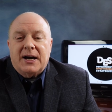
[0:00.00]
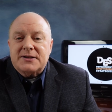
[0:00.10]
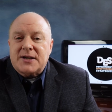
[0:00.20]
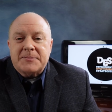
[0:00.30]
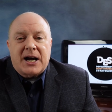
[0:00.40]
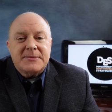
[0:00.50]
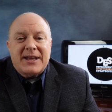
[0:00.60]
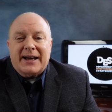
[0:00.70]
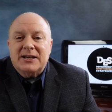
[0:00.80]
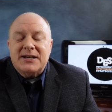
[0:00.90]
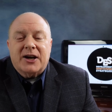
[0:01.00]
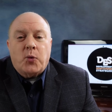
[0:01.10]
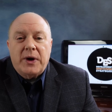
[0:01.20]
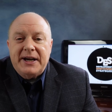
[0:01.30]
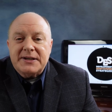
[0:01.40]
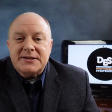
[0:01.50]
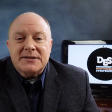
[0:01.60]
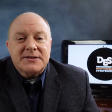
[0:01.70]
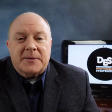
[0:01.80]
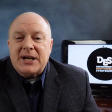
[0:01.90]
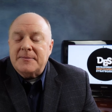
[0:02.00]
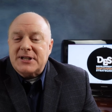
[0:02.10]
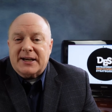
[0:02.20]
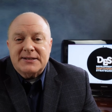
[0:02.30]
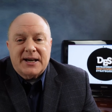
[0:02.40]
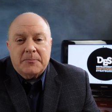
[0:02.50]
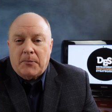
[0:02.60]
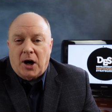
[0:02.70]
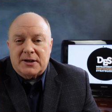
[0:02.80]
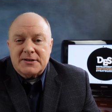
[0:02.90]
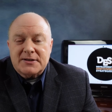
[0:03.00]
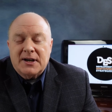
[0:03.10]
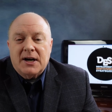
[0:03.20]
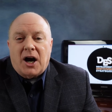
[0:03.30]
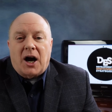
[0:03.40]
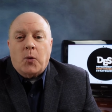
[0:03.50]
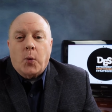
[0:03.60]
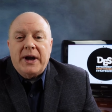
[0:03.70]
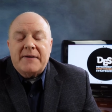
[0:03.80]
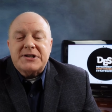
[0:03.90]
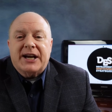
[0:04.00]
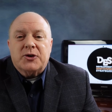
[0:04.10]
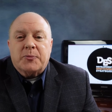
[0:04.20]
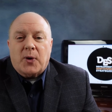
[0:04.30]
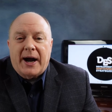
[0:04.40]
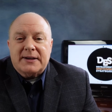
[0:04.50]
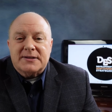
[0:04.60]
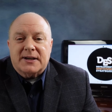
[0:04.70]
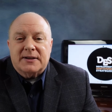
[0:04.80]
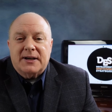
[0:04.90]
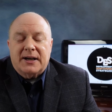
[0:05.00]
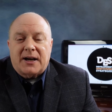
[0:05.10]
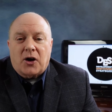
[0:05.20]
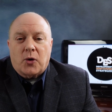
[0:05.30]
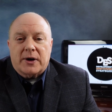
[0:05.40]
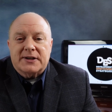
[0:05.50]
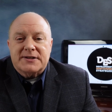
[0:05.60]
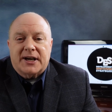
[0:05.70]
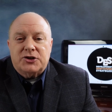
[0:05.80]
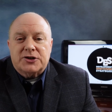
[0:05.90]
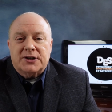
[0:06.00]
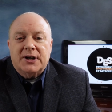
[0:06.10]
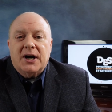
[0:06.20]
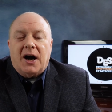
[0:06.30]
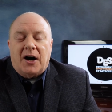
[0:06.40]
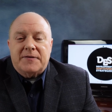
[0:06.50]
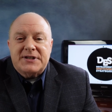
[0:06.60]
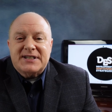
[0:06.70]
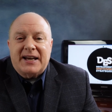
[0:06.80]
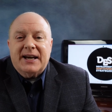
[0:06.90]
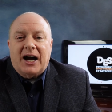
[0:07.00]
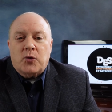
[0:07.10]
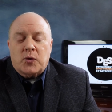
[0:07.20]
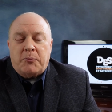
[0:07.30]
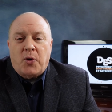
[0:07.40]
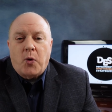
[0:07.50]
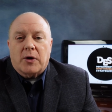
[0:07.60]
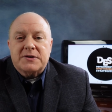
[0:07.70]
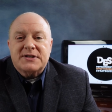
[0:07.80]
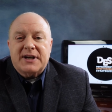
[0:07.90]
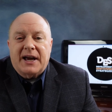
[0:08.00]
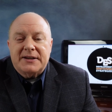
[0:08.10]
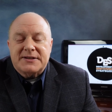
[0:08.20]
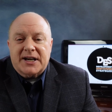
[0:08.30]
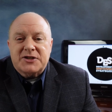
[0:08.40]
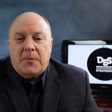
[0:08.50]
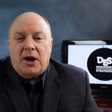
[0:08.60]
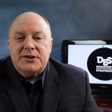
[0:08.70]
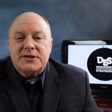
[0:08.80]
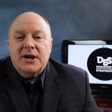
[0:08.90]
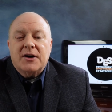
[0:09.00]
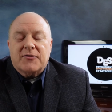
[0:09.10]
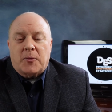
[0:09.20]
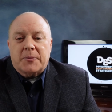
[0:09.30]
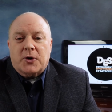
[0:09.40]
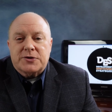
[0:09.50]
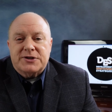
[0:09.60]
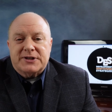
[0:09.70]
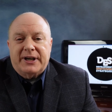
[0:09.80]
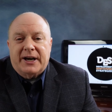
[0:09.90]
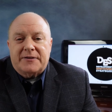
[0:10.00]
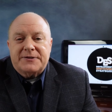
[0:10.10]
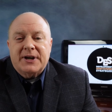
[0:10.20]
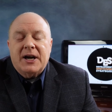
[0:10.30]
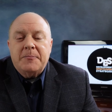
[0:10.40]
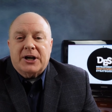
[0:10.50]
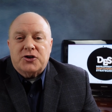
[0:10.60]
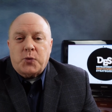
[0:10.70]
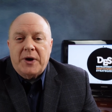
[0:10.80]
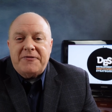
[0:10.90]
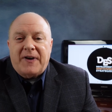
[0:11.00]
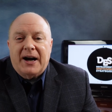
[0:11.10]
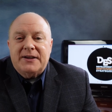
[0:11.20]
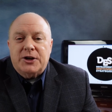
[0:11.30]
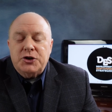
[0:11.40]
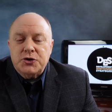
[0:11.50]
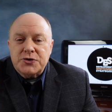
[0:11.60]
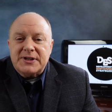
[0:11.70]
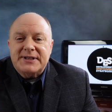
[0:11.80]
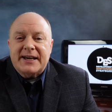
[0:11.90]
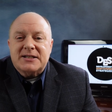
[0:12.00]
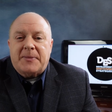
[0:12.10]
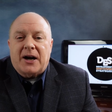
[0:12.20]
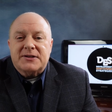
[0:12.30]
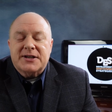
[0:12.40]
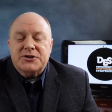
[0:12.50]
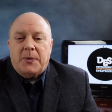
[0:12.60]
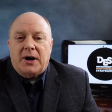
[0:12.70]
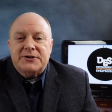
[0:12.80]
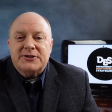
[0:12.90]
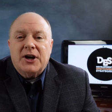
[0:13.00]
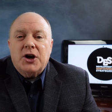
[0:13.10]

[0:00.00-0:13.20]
Sometimes that can take weeks, sometimes that can take months. Uh, we have a standard practice in, in our organization of sending out reports six months from a person's gift because we find that it usually takes about six months